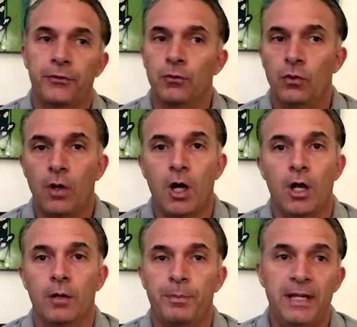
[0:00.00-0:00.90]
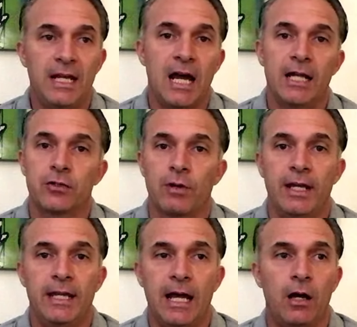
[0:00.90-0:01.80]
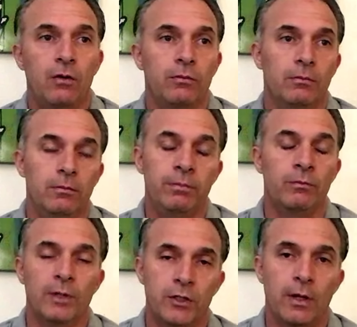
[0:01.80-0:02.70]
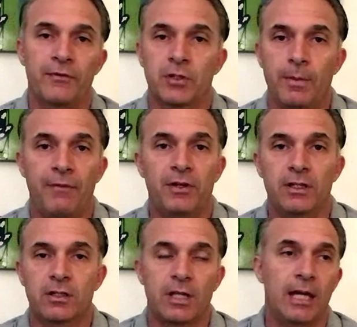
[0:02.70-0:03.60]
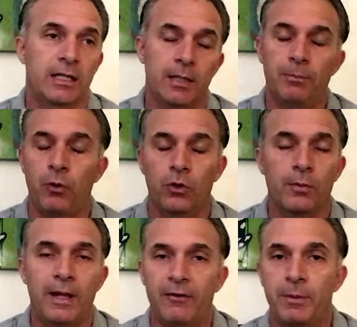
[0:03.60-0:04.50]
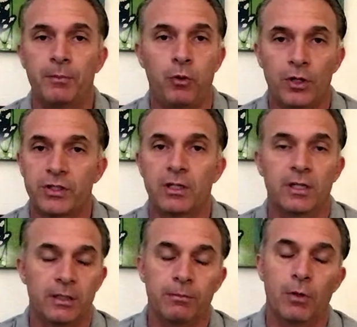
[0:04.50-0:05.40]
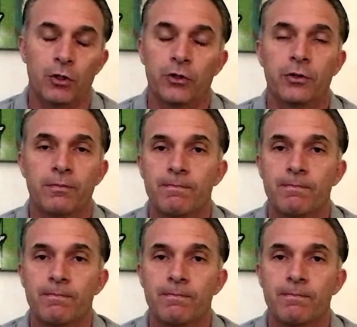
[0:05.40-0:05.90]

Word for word: Uh, through our P Is right now, we do have some evidence that Kim Porter may have been poisoned and murdered.